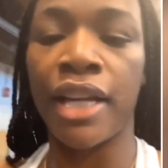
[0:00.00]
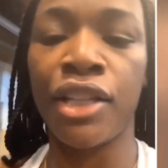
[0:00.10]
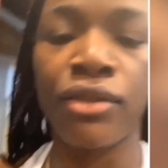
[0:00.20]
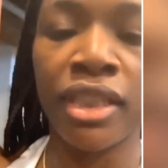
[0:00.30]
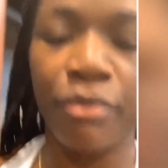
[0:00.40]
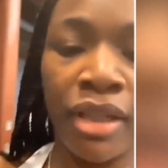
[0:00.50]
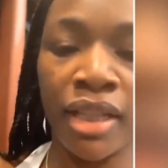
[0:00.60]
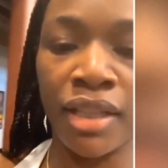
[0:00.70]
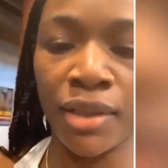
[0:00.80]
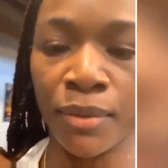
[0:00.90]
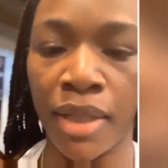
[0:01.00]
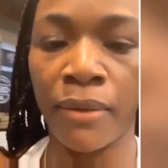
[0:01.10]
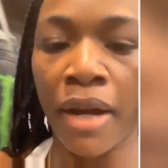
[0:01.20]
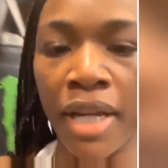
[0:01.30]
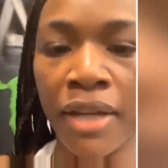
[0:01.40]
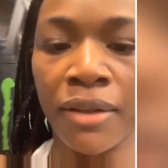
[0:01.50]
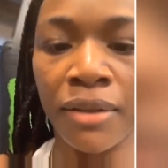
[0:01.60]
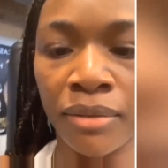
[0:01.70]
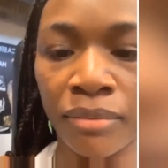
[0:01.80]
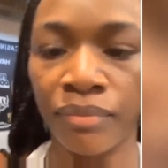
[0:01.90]
all week. I usually be in this ring
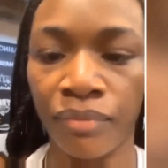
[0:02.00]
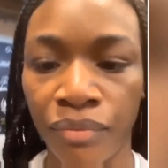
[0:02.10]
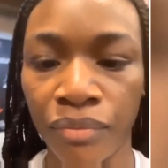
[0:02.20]
right here.